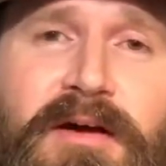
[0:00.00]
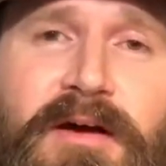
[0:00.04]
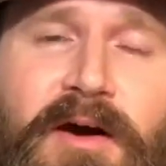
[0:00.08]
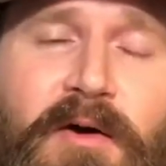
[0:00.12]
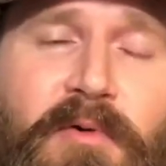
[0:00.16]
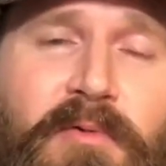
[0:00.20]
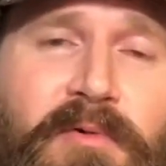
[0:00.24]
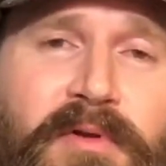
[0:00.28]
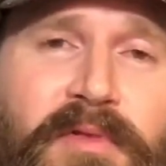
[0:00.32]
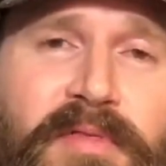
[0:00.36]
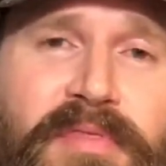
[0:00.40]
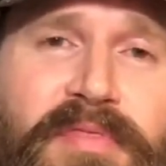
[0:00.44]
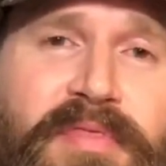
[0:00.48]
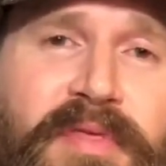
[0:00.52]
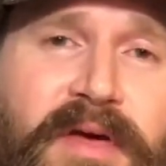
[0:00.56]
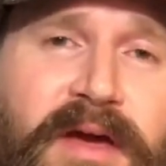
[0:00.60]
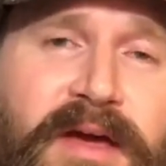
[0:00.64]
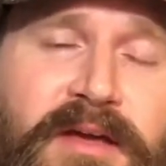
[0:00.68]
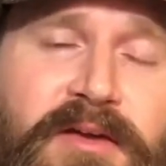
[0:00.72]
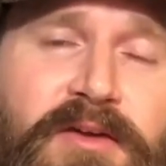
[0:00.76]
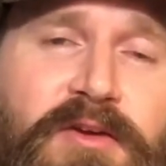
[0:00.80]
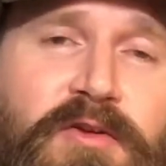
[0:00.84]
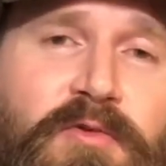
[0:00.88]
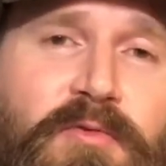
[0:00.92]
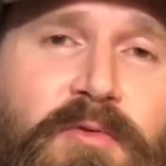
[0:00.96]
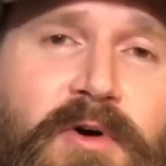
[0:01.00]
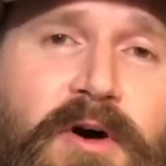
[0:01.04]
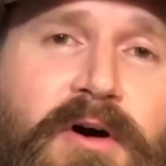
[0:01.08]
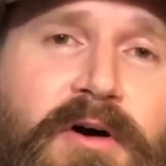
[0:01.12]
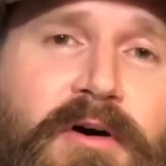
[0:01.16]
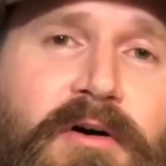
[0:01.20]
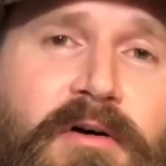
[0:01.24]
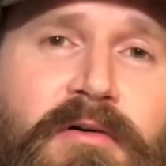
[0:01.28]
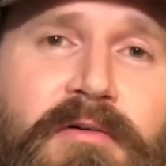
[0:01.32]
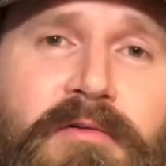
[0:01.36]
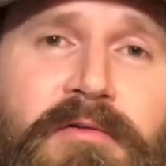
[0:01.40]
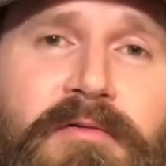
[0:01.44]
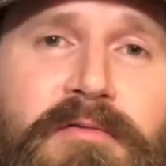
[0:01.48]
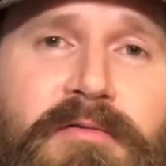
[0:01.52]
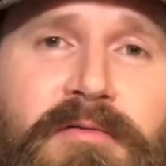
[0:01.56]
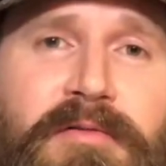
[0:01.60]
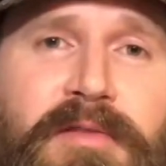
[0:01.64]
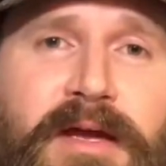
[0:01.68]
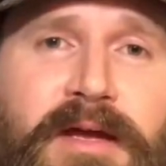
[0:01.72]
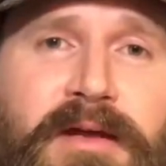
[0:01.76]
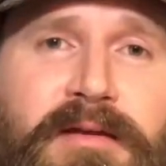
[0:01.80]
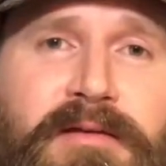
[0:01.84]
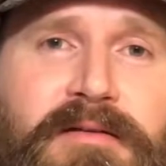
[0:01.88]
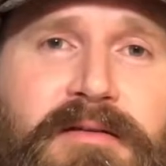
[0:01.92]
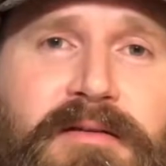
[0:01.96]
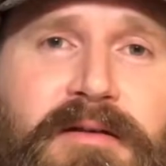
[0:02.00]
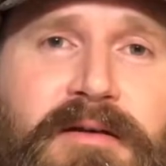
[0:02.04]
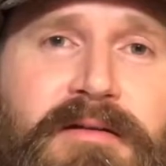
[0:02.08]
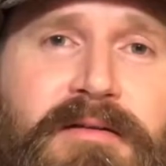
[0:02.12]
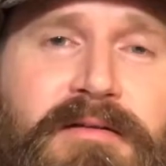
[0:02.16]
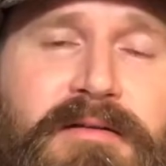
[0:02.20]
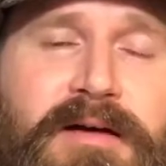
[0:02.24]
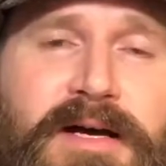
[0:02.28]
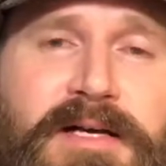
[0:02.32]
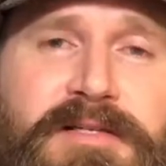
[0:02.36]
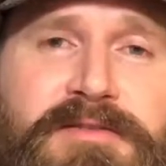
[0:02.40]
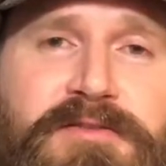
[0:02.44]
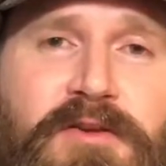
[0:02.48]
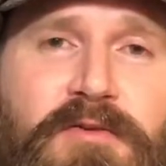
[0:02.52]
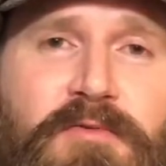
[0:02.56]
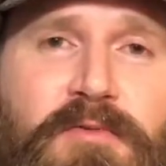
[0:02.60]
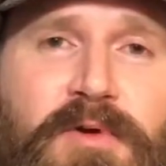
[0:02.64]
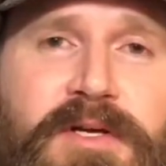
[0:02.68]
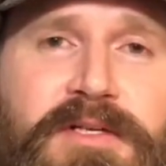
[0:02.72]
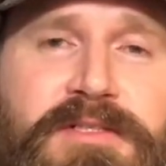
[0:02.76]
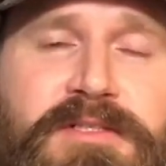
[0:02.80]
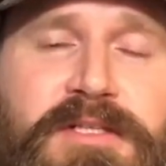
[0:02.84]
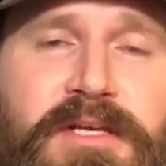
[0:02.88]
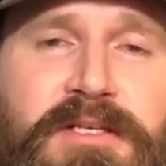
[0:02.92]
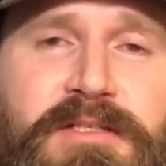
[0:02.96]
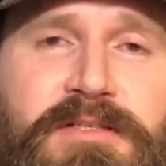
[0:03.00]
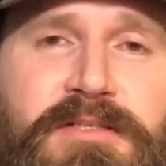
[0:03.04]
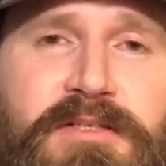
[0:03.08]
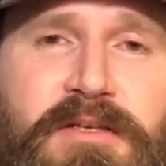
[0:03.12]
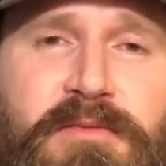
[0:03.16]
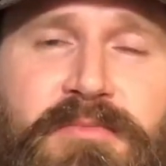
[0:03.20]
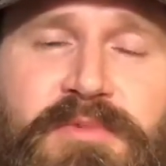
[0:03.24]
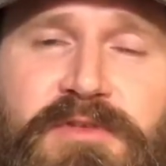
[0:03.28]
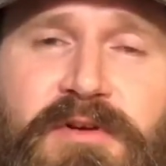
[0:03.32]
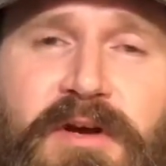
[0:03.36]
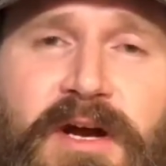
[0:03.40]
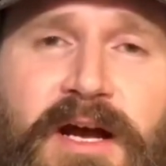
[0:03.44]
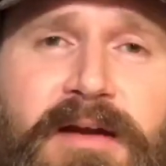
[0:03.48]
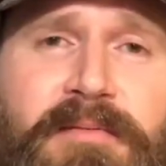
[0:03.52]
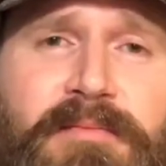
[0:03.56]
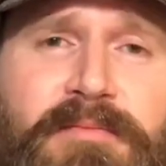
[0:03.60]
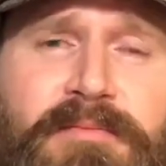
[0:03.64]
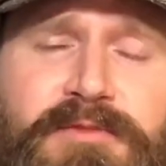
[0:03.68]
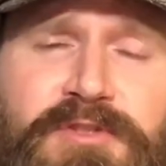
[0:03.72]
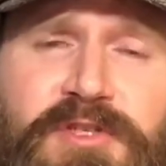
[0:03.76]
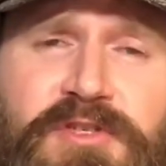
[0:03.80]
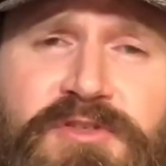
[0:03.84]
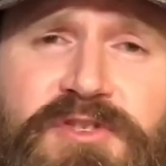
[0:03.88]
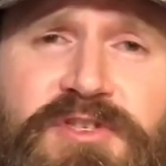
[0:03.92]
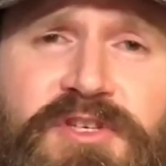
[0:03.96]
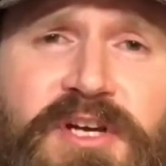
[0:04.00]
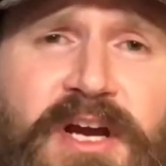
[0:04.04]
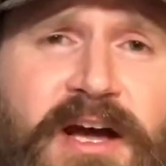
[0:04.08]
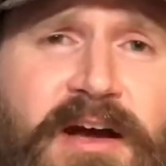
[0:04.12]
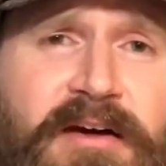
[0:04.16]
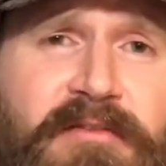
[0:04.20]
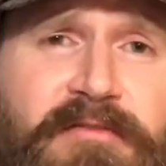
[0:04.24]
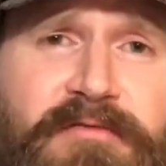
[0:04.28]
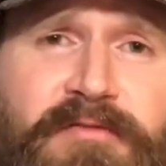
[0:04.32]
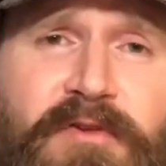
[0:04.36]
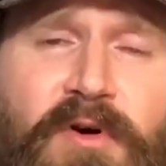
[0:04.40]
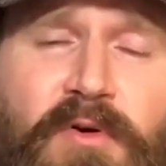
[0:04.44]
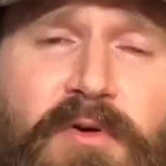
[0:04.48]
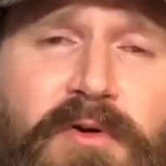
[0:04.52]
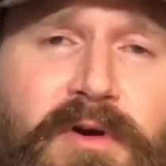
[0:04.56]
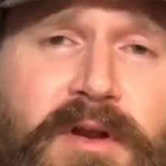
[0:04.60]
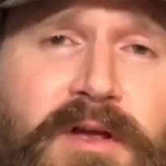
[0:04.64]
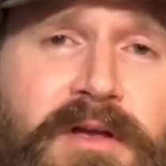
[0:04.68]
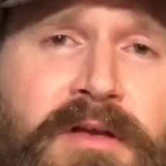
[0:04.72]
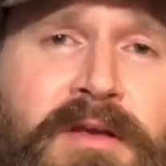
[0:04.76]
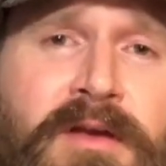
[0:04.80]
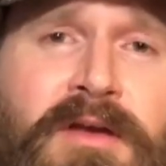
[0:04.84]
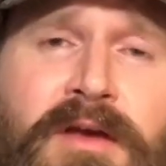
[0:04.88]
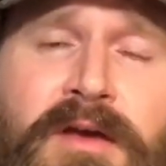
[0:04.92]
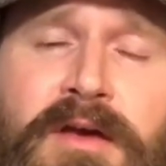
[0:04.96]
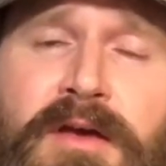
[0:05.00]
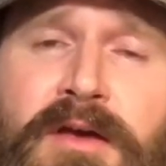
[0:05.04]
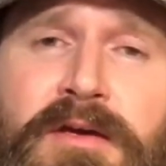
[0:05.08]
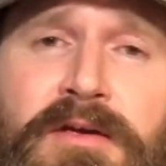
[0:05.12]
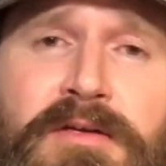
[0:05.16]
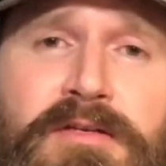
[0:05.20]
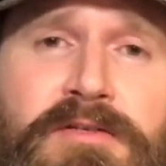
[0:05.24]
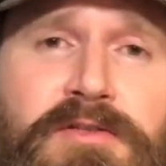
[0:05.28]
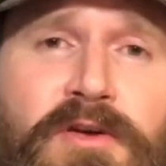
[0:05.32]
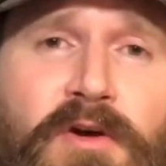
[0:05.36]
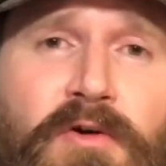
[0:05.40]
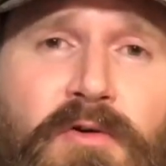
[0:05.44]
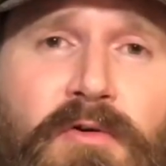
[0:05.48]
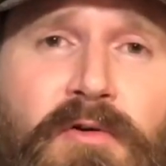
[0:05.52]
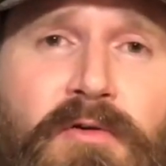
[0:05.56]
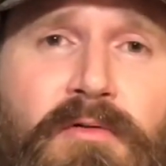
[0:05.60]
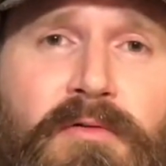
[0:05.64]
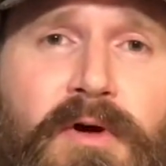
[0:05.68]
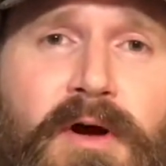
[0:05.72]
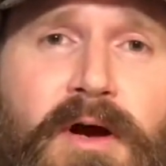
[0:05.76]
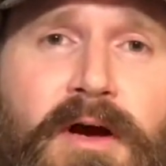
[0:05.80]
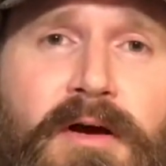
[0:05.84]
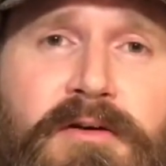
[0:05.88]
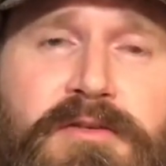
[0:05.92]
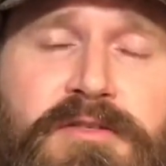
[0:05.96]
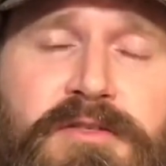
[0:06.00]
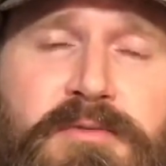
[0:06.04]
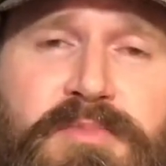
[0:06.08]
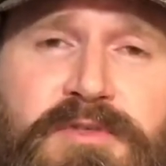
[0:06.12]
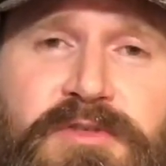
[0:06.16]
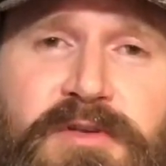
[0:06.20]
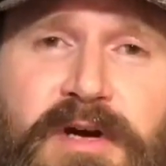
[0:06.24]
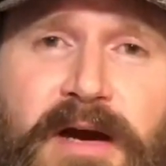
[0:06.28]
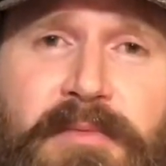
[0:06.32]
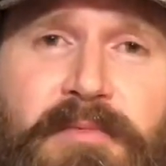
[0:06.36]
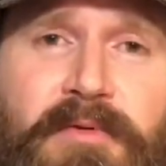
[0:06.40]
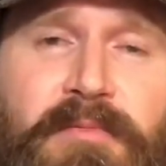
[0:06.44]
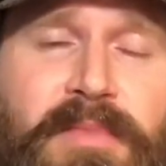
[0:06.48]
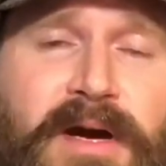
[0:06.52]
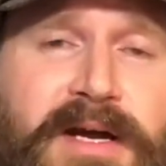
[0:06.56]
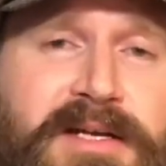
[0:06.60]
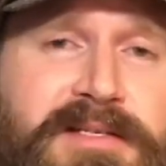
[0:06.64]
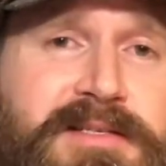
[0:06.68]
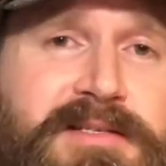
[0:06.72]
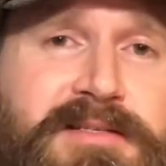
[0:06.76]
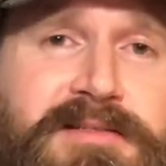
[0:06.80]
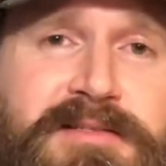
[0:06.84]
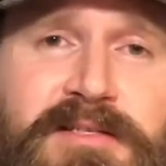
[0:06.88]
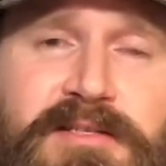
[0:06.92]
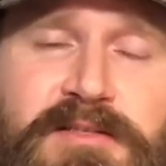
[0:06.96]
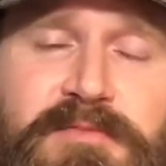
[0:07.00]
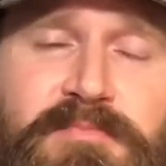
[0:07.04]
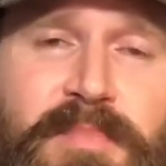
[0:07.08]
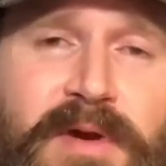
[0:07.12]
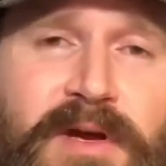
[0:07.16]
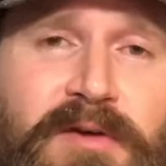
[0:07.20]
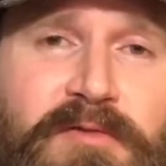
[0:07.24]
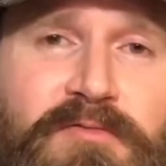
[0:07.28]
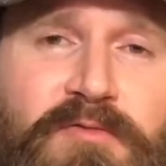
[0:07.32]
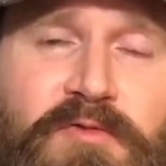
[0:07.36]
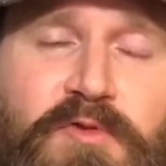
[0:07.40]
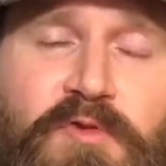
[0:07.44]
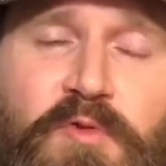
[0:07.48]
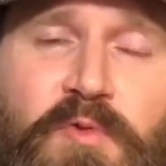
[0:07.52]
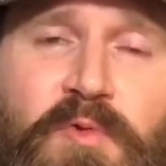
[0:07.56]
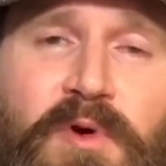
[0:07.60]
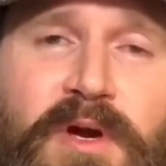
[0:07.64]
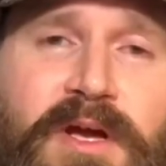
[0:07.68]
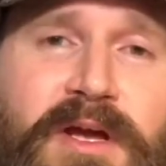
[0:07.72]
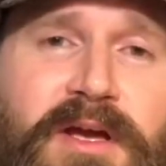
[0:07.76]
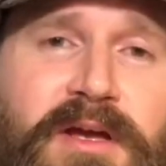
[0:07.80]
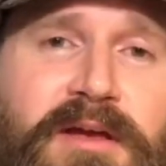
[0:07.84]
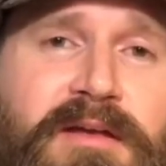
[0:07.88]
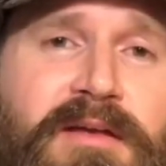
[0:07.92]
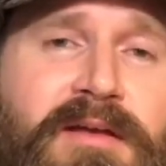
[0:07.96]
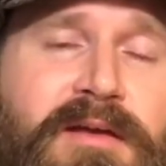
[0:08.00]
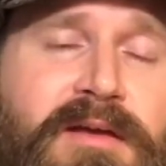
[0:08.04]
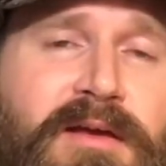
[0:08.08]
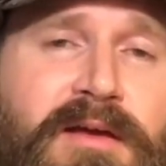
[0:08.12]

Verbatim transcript: I want to thank you all that in the last two weeks that subscribed I'm just shy of 40. So our subscriber basis is building quick.